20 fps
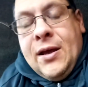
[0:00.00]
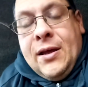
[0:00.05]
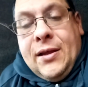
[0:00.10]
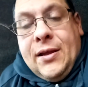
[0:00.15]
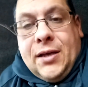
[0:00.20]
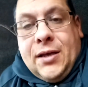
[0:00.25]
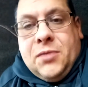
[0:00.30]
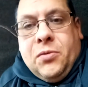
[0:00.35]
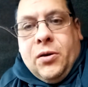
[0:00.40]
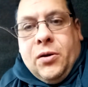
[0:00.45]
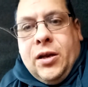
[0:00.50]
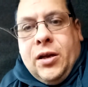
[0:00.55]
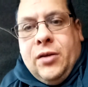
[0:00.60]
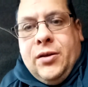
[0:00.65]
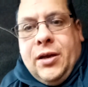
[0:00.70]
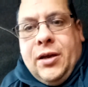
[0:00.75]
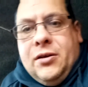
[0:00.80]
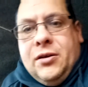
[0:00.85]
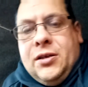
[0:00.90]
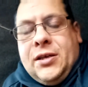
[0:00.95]
that's what I'm going
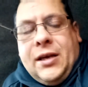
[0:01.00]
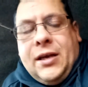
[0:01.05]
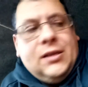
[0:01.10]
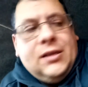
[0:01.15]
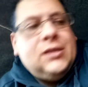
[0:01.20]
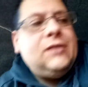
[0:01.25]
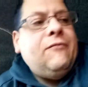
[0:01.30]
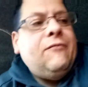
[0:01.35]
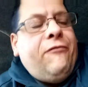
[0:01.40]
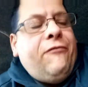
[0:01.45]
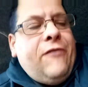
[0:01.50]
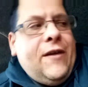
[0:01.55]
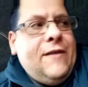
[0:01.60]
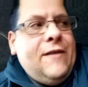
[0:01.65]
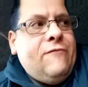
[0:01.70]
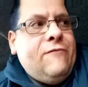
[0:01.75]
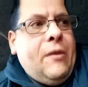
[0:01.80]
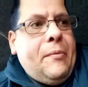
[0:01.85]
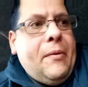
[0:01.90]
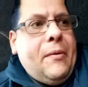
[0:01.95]
to do, is get some
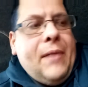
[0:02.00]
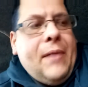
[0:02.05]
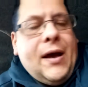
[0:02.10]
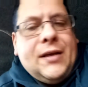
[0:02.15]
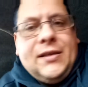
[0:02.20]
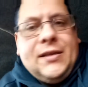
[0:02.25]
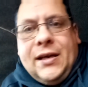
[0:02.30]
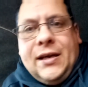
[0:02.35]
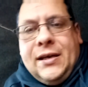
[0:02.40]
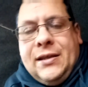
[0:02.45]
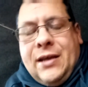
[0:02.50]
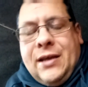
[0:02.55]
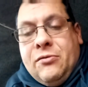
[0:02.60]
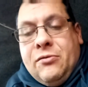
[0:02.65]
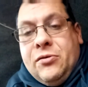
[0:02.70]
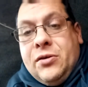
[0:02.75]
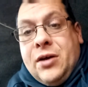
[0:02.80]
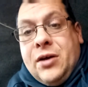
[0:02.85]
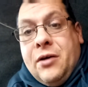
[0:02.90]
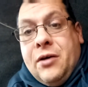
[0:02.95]
thin rubber matting that
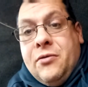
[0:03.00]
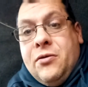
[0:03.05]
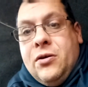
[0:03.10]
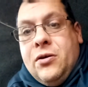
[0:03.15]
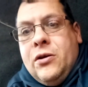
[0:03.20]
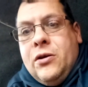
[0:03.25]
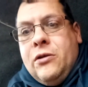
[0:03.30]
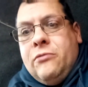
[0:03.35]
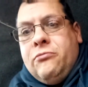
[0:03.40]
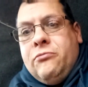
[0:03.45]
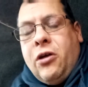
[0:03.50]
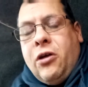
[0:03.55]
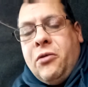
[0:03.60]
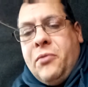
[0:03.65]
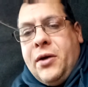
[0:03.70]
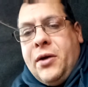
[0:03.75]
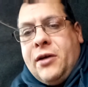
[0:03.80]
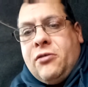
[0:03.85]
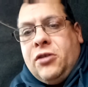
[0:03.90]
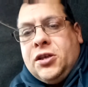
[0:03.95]
will go right
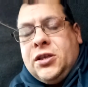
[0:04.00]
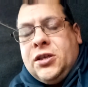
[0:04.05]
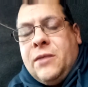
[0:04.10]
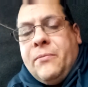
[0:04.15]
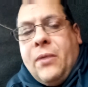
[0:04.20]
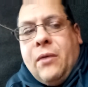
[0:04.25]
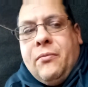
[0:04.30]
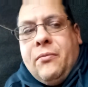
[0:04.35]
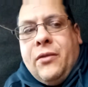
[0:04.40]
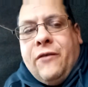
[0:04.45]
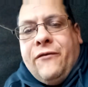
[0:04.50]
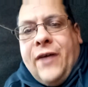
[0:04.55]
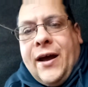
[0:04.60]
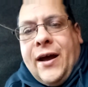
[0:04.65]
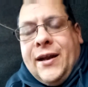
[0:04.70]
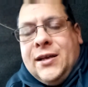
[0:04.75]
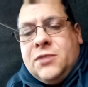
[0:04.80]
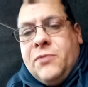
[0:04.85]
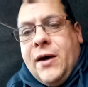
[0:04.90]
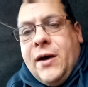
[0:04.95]
way across the bottom of the
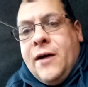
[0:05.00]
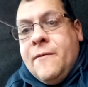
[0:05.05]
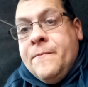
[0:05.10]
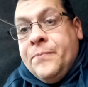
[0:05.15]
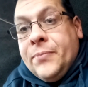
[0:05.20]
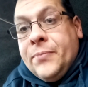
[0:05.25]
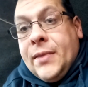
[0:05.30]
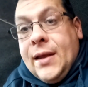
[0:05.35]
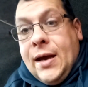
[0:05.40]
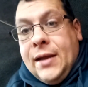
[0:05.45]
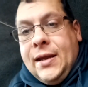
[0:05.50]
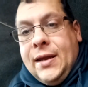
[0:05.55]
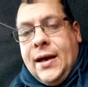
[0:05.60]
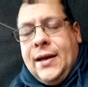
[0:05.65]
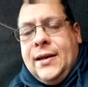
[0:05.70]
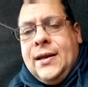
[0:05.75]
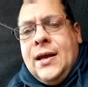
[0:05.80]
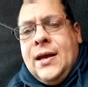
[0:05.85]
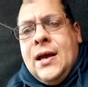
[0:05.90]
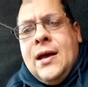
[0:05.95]
van as well. And
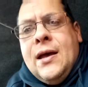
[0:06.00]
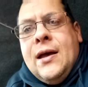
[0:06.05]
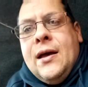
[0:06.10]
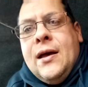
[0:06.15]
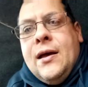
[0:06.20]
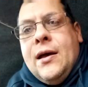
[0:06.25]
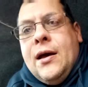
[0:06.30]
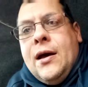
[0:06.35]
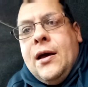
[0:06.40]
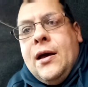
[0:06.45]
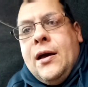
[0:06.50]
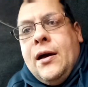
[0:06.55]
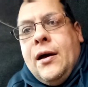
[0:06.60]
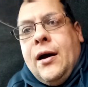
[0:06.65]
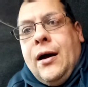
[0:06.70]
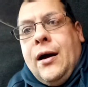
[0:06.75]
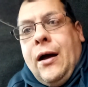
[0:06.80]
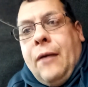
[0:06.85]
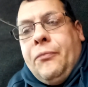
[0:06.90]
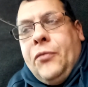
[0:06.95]
then
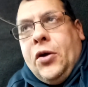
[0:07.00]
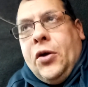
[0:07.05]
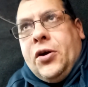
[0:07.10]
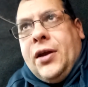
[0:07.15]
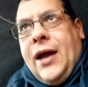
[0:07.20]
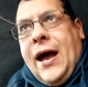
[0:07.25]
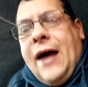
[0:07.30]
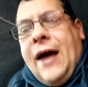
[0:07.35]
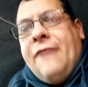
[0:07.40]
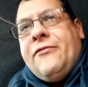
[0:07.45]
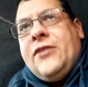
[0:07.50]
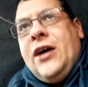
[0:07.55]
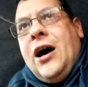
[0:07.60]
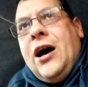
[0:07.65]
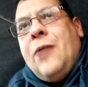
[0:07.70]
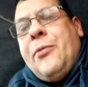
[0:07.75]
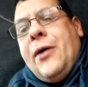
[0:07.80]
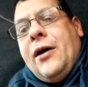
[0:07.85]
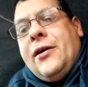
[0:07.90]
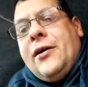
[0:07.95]
I'm not going to have
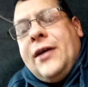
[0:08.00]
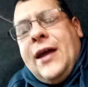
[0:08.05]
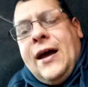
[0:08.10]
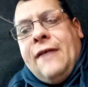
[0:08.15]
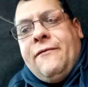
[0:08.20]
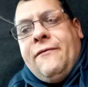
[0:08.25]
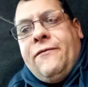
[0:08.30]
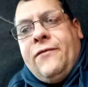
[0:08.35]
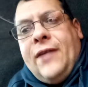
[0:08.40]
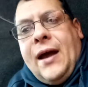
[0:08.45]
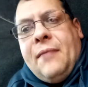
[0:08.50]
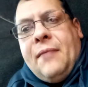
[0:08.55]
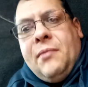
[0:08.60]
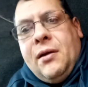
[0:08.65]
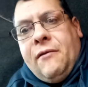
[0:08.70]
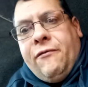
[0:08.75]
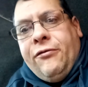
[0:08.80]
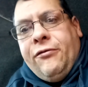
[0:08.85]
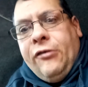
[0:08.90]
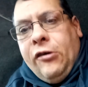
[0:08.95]
carpet, I'm going to have
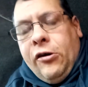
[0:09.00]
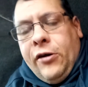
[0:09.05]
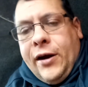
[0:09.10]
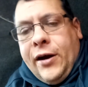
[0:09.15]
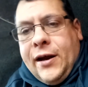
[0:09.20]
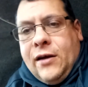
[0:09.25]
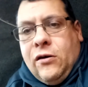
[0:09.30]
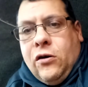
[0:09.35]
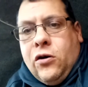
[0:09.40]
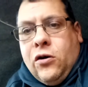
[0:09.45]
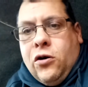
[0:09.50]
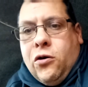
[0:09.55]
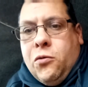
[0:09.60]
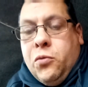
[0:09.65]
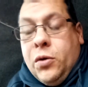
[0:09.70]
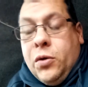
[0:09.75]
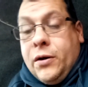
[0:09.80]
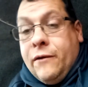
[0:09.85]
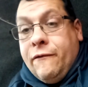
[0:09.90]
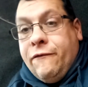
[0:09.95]
laminate flooring or
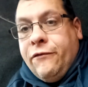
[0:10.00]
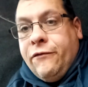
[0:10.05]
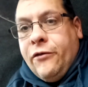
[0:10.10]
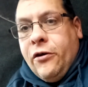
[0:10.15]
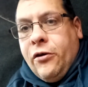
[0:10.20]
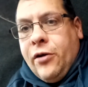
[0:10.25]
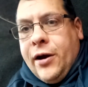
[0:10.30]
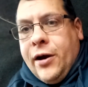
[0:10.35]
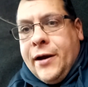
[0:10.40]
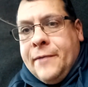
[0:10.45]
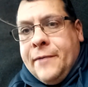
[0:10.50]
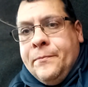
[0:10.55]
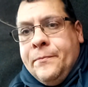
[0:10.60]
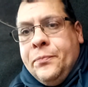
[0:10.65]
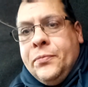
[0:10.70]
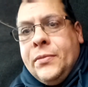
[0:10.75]
wooden flooring,